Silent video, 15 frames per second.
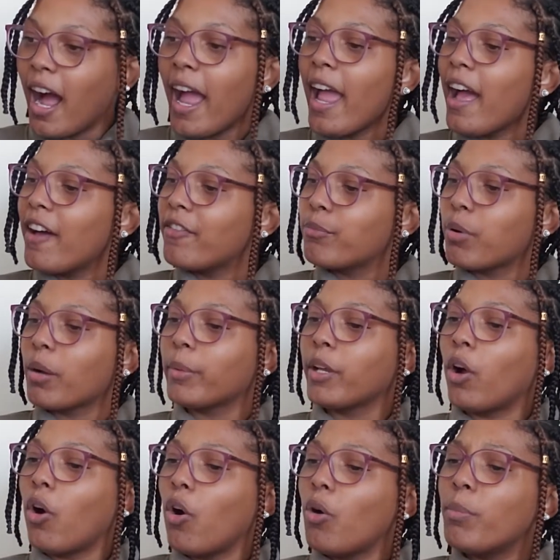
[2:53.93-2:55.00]
I have
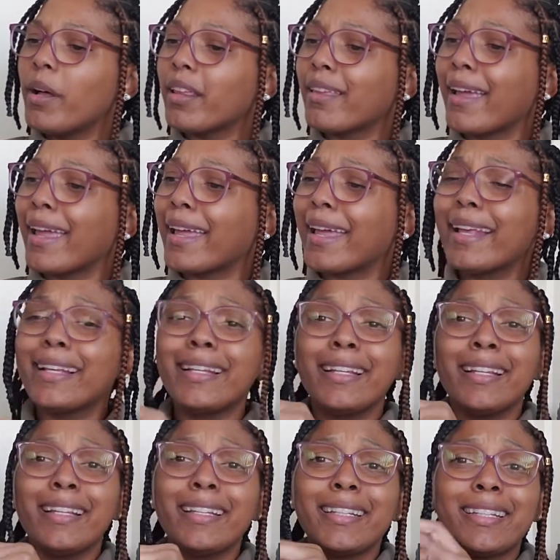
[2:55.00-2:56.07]
probably all but like
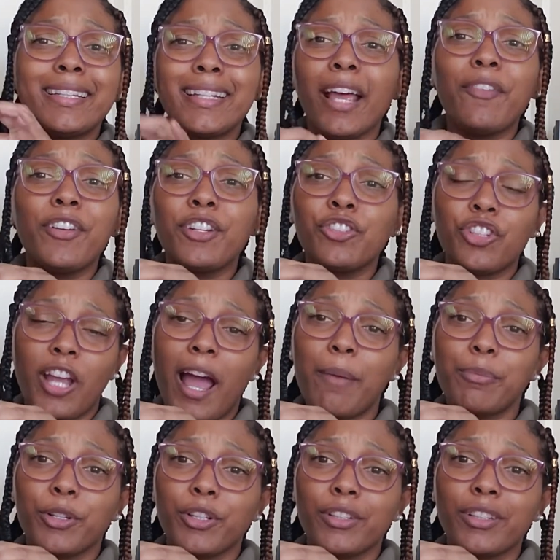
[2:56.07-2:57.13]
7
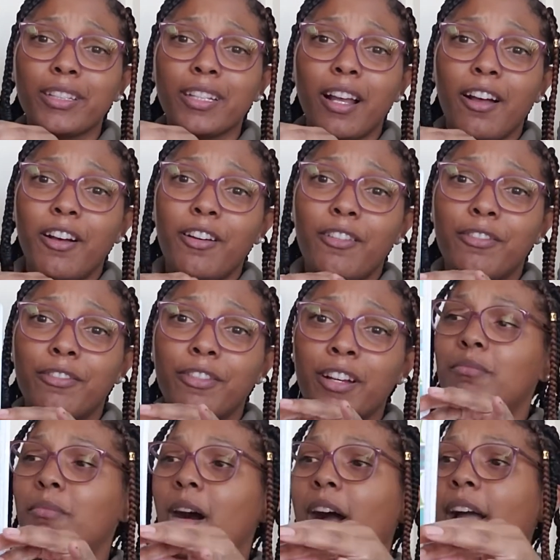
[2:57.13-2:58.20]
chapters of
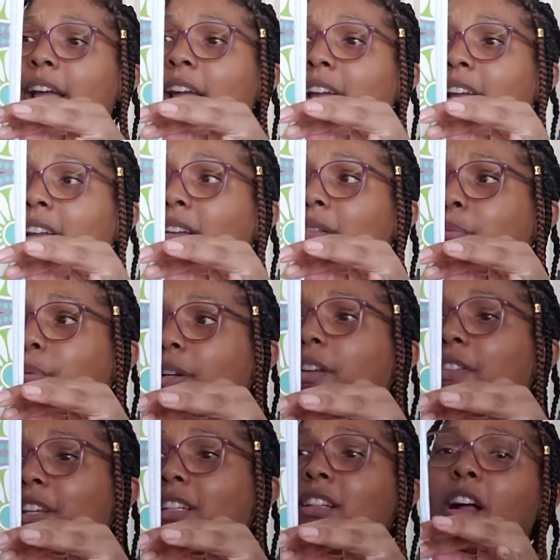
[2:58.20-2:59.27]
my
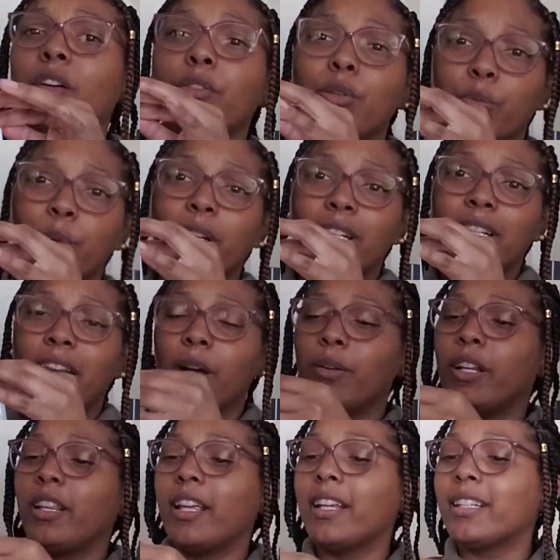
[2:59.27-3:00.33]
previous novel written
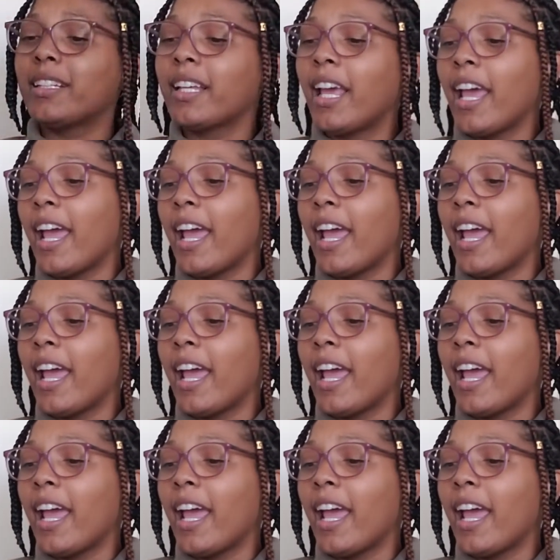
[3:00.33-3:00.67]
down in this.